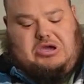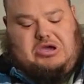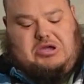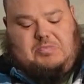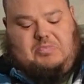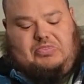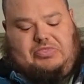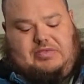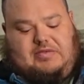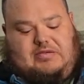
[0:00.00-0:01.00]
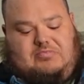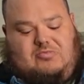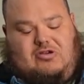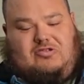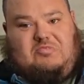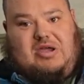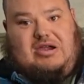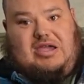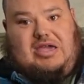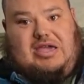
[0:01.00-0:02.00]
um, some
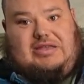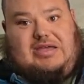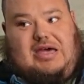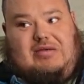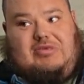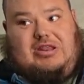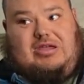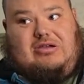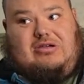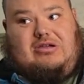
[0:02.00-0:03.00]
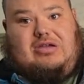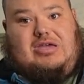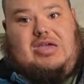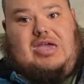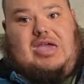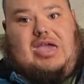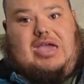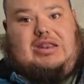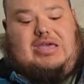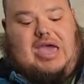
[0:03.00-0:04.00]
rosemary and thyme in here,
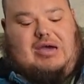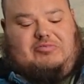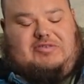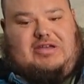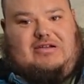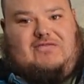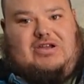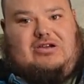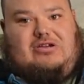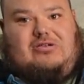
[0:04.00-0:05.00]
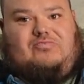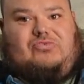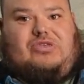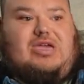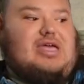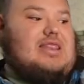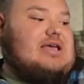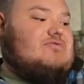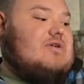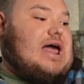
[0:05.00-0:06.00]
and apple cider vinegar. And
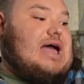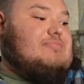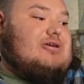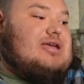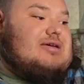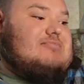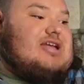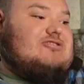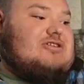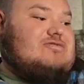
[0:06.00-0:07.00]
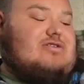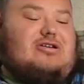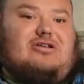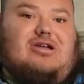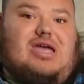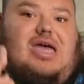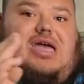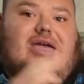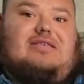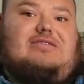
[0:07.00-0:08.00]
that's what I put in my chicks' water
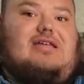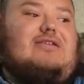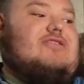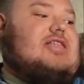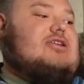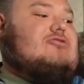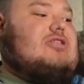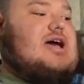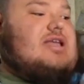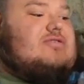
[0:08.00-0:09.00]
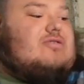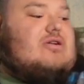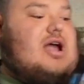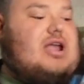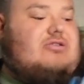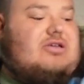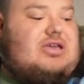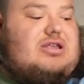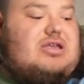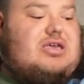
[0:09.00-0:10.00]
instead of electrolytes or
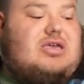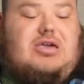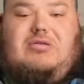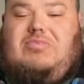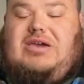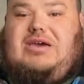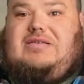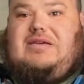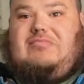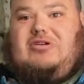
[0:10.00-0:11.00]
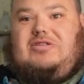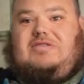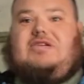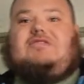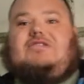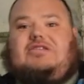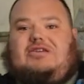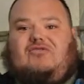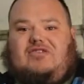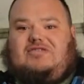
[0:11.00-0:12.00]
hydrogen, because I'm on such a
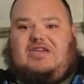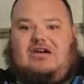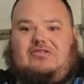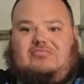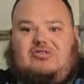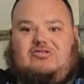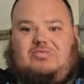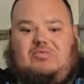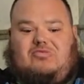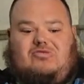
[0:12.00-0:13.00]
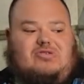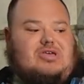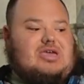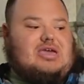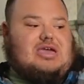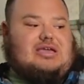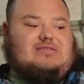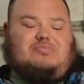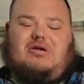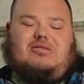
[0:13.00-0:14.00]
different scale than most people.
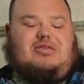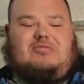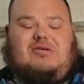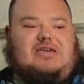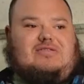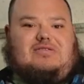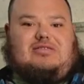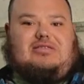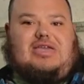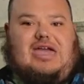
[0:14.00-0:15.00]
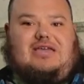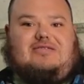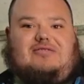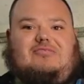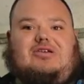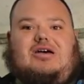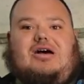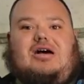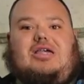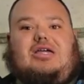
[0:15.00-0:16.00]
It's probably the best taste. The